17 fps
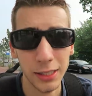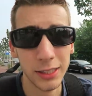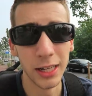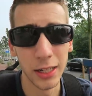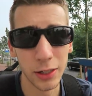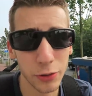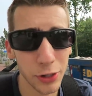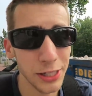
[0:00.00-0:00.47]
He's
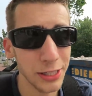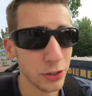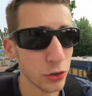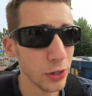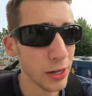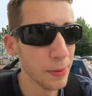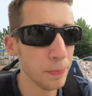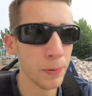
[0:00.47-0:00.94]
had a great
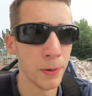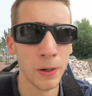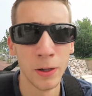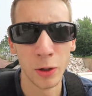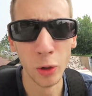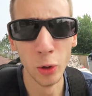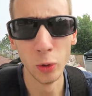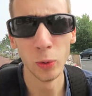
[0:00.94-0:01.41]
trip,
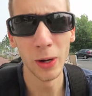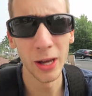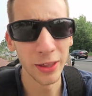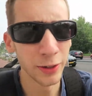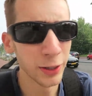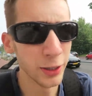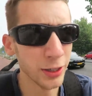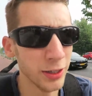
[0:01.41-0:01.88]
good
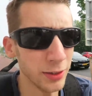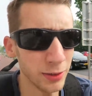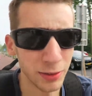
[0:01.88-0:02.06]
weather.